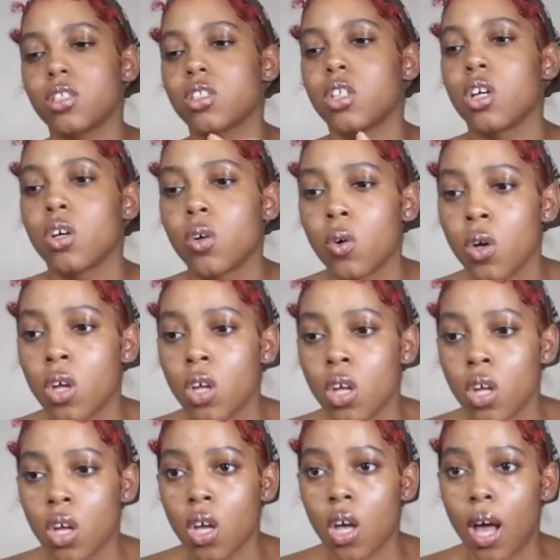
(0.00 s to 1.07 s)
So
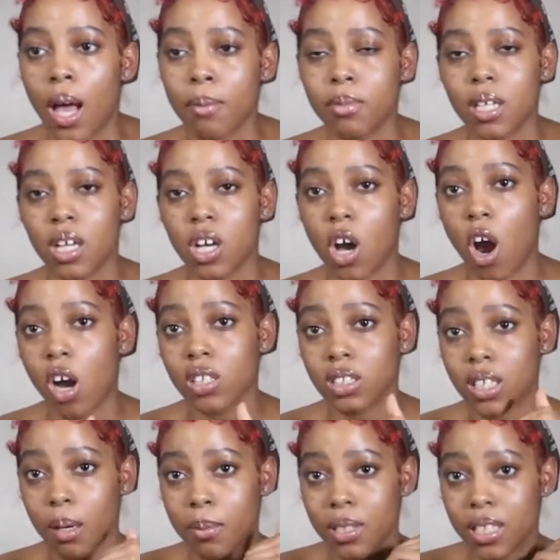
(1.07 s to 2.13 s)
I'm thinking cars
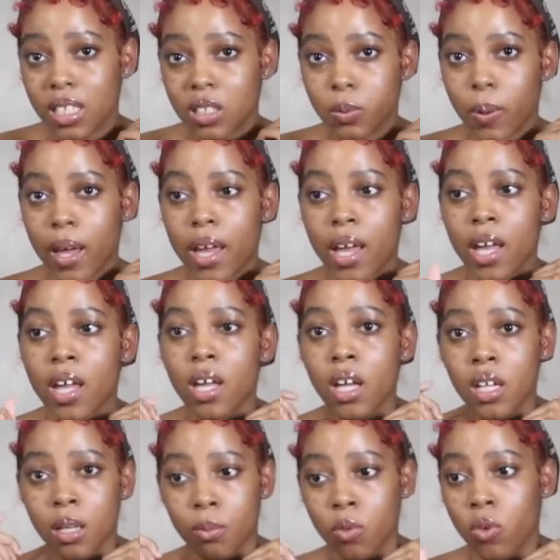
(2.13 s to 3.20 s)
coming this way,
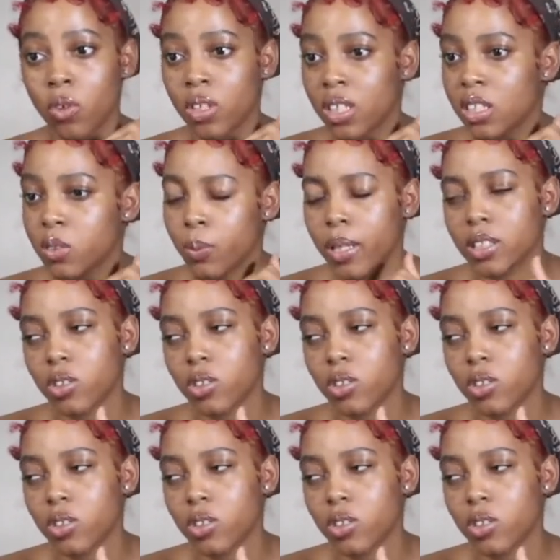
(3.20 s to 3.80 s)
and I'm going this way.